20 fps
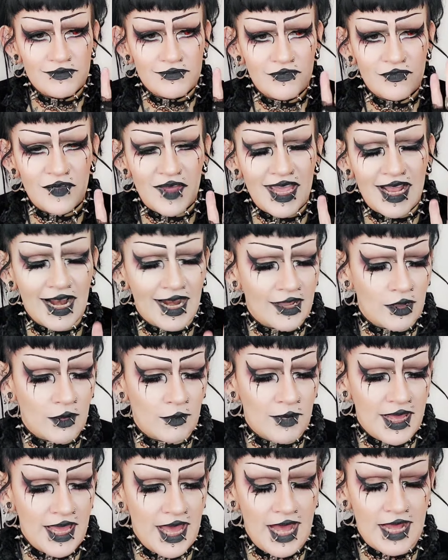feeling on
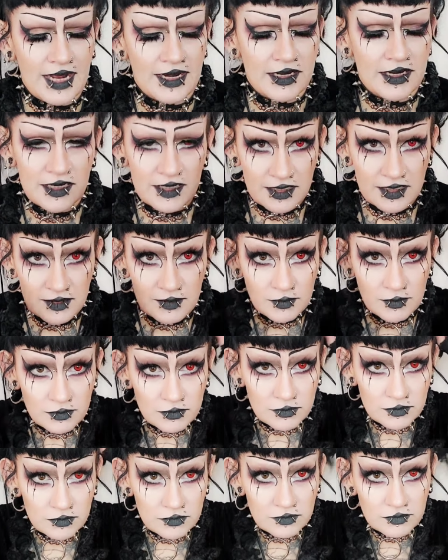my hand,
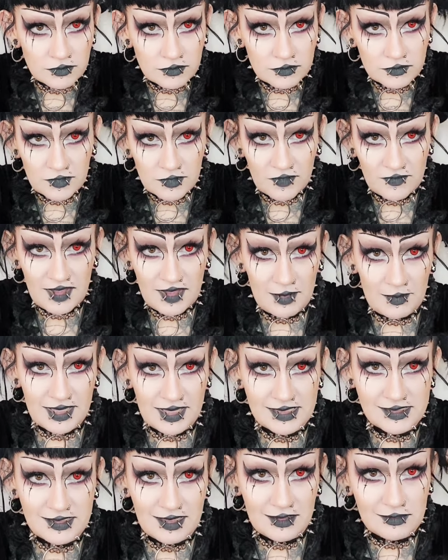if that
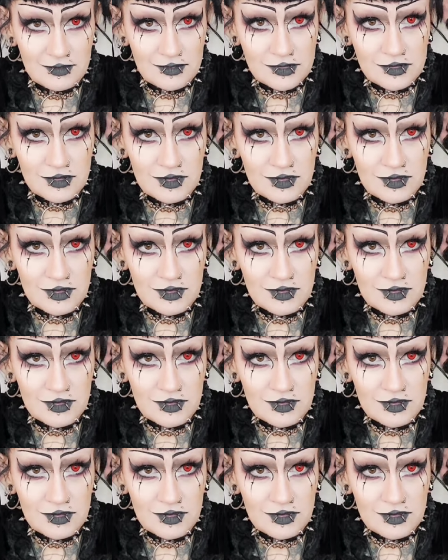makes sense.